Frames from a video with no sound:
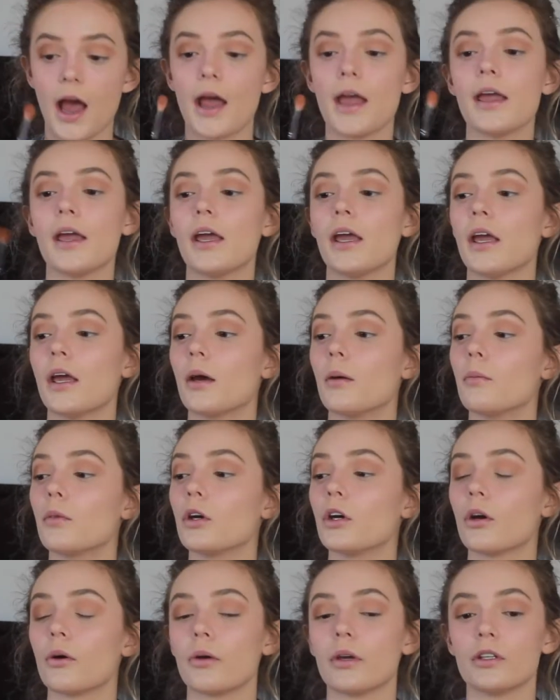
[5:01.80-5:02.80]
I am
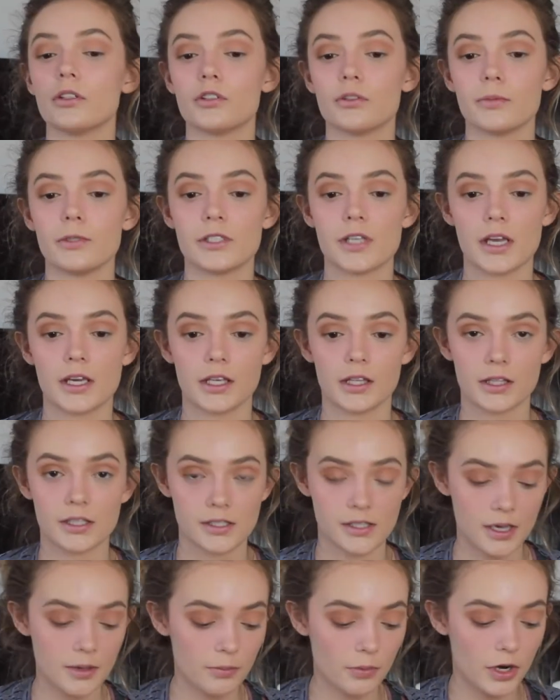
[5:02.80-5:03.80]
going to be taking the
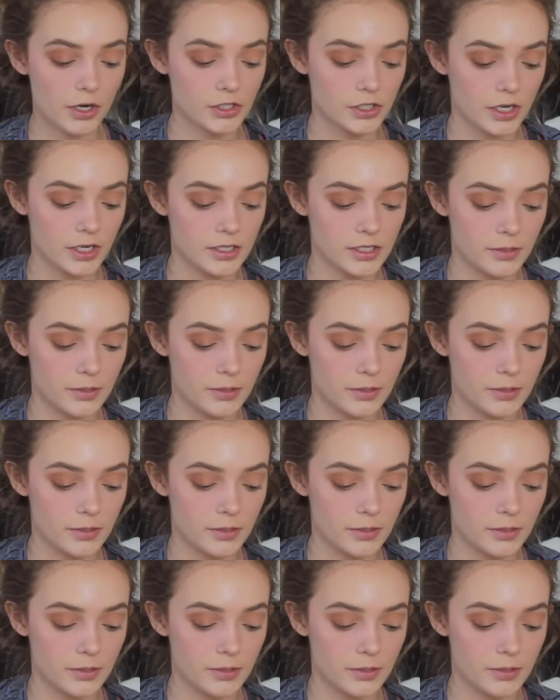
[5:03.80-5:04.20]
same brush and